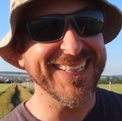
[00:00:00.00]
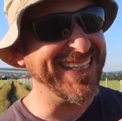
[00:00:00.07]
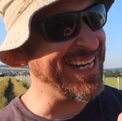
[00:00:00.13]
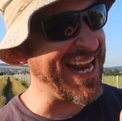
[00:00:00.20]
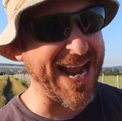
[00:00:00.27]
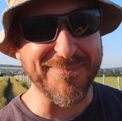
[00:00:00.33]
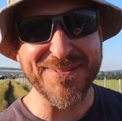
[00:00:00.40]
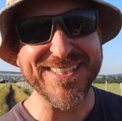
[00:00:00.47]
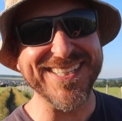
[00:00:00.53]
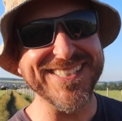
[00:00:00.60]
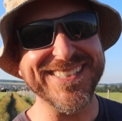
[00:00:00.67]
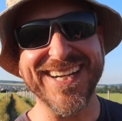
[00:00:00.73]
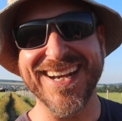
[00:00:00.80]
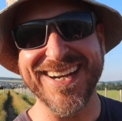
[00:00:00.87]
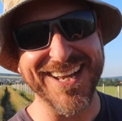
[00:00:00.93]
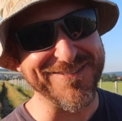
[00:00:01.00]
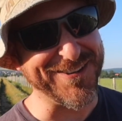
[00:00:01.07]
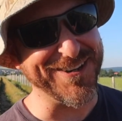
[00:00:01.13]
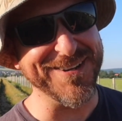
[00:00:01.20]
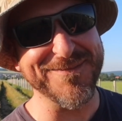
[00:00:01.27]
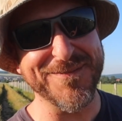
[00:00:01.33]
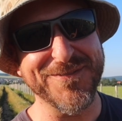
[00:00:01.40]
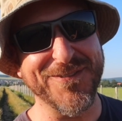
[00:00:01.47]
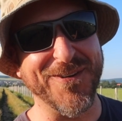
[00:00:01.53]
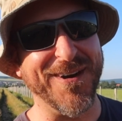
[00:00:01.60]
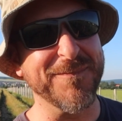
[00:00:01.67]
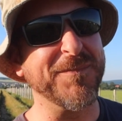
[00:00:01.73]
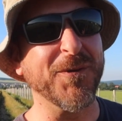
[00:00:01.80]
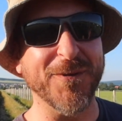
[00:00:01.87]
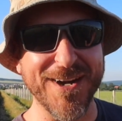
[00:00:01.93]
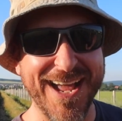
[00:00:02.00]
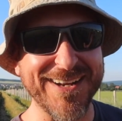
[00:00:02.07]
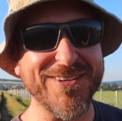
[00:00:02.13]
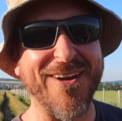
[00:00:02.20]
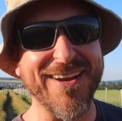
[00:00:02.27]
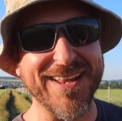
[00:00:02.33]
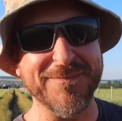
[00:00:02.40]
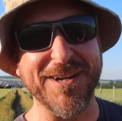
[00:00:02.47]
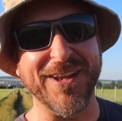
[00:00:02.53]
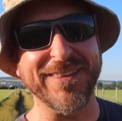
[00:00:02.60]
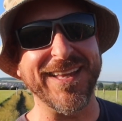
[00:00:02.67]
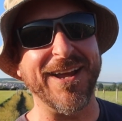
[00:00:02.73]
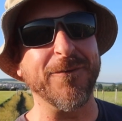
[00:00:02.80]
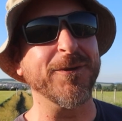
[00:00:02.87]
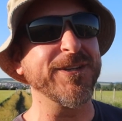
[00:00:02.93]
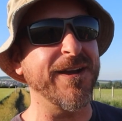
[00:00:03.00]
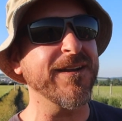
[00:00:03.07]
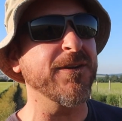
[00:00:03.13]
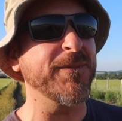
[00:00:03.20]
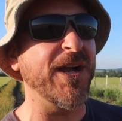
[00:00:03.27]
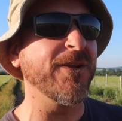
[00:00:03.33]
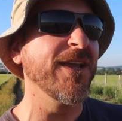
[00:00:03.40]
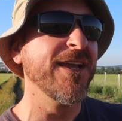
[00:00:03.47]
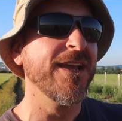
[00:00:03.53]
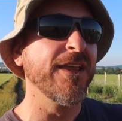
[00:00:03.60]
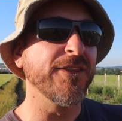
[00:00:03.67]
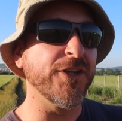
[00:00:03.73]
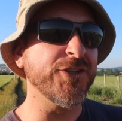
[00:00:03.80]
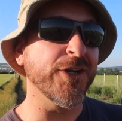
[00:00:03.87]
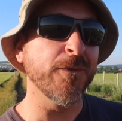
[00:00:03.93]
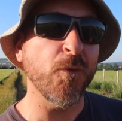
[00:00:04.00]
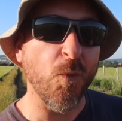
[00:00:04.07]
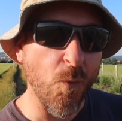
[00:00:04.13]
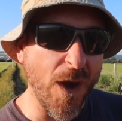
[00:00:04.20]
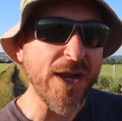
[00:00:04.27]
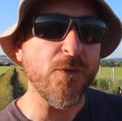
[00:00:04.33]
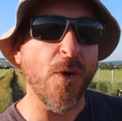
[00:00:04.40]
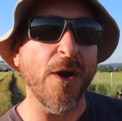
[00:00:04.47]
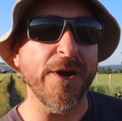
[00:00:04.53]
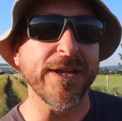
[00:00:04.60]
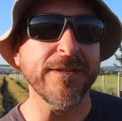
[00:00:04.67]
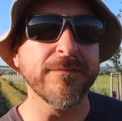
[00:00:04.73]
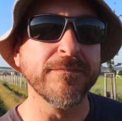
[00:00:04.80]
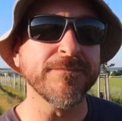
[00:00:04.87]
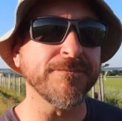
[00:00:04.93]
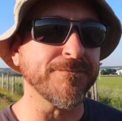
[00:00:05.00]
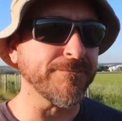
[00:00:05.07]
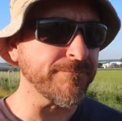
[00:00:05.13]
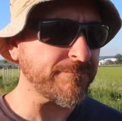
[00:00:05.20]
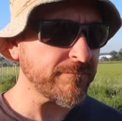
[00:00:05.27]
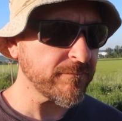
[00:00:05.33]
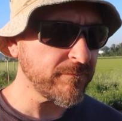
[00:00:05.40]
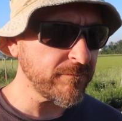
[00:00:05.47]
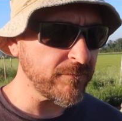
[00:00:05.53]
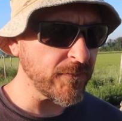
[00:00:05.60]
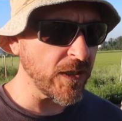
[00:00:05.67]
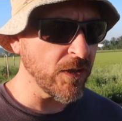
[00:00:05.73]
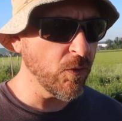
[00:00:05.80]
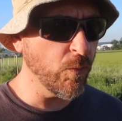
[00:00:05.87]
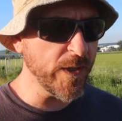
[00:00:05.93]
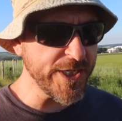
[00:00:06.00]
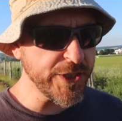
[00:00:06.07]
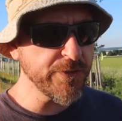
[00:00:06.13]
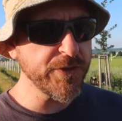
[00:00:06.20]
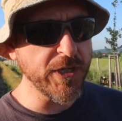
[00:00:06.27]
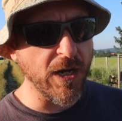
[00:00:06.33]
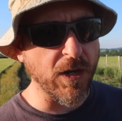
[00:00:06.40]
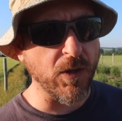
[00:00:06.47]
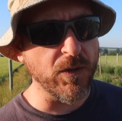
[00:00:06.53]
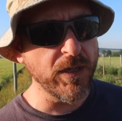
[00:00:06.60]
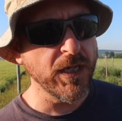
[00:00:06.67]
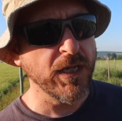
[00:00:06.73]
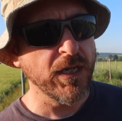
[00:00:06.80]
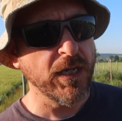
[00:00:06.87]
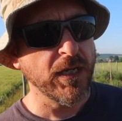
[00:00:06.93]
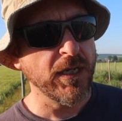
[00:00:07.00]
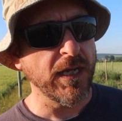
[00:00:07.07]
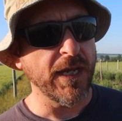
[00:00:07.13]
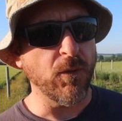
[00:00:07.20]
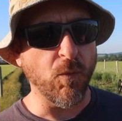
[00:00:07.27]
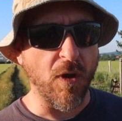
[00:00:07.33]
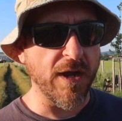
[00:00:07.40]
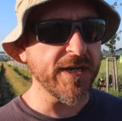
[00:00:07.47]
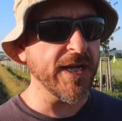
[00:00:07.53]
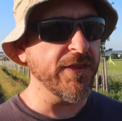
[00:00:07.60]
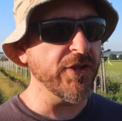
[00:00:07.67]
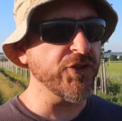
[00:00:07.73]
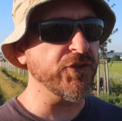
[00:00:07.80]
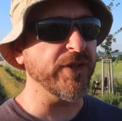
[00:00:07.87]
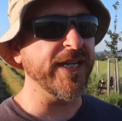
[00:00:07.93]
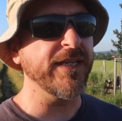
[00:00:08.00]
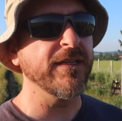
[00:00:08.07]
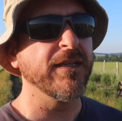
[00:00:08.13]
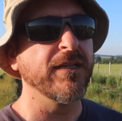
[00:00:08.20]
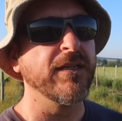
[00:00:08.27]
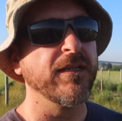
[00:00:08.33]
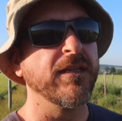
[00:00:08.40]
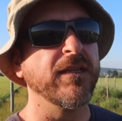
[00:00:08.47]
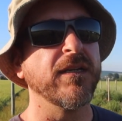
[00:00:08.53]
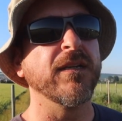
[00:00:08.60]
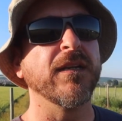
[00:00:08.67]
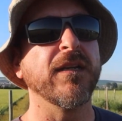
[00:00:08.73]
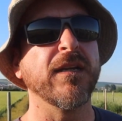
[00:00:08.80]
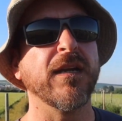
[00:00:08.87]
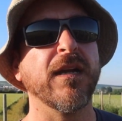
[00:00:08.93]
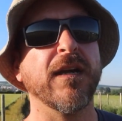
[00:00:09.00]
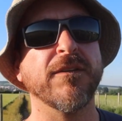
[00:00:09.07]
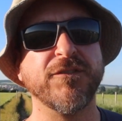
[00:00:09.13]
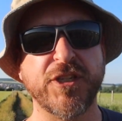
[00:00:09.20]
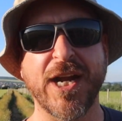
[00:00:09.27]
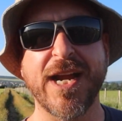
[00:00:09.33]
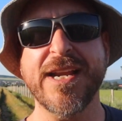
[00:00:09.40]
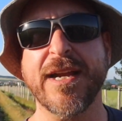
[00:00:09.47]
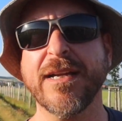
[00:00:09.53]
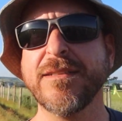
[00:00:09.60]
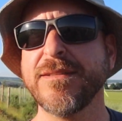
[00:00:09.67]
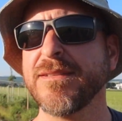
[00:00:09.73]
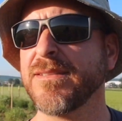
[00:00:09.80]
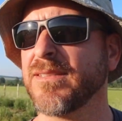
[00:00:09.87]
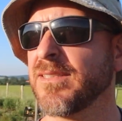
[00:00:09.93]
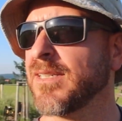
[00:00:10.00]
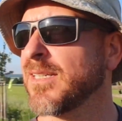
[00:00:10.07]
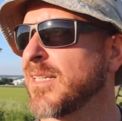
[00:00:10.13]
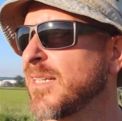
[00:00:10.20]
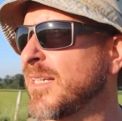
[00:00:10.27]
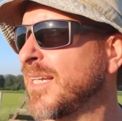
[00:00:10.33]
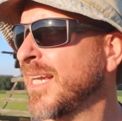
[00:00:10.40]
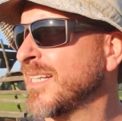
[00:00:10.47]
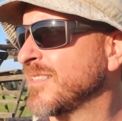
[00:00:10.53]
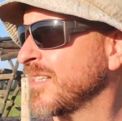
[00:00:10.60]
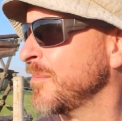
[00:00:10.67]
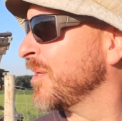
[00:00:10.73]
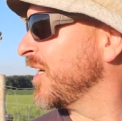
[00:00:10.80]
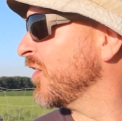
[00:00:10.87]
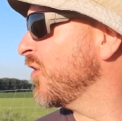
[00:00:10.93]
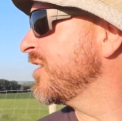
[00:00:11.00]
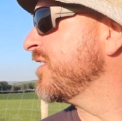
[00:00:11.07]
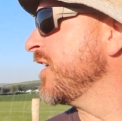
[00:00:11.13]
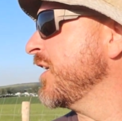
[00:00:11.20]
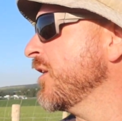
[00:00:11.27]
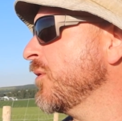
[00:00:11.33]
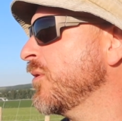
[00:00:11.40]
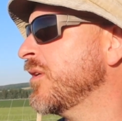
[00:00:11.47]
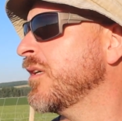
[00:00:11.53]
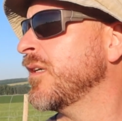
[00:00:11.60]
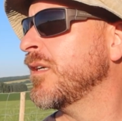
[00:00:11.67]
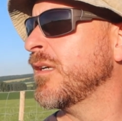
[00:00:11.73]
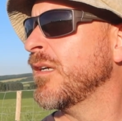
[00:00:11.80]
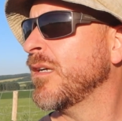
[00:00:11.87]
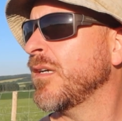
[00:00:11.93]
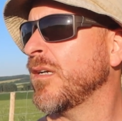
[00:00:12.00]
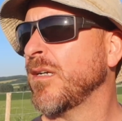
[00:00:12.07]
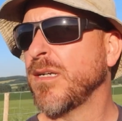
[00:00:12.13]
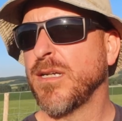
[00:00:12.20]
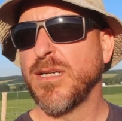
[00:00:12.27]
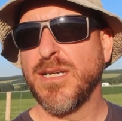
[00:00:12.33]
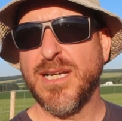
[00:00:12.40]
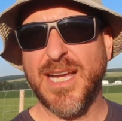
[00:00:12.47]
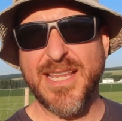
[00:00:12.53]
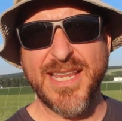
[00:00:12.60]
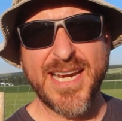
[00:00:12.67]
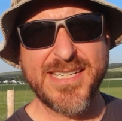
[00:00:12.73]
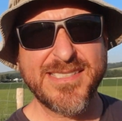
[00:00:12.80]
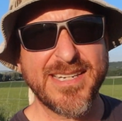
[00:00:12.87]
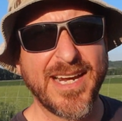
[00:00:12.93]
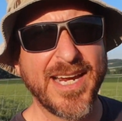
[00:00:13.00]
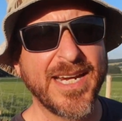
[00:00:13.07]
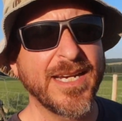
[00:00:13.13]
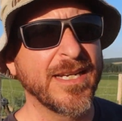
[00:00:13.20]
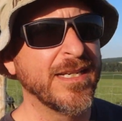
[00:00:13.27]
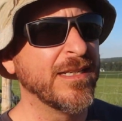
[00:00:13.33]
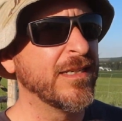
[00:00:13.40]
It happens in China, I've heard it before, but we're not talking about that. We're talking about the term Waiguoren. When you go and walk on the street of China and somebody looks at you and they say,